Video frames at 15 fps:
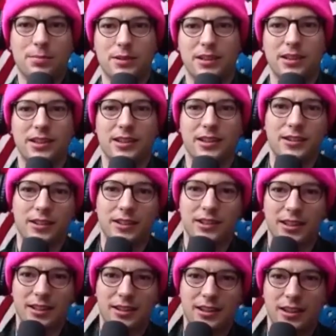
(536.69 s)
in the
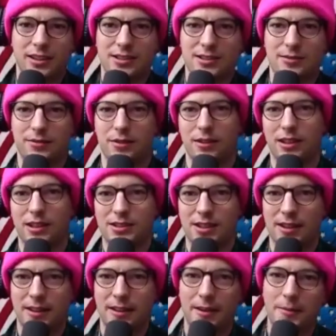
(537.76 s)
1930s and 40s.
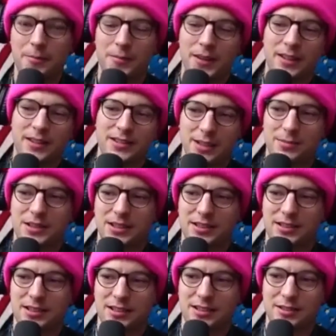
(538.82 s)
Gypsies,
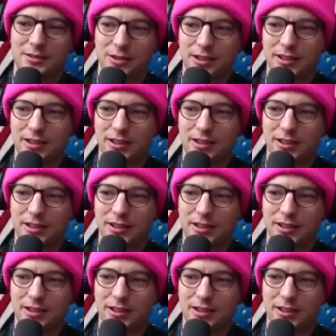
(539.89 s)
right?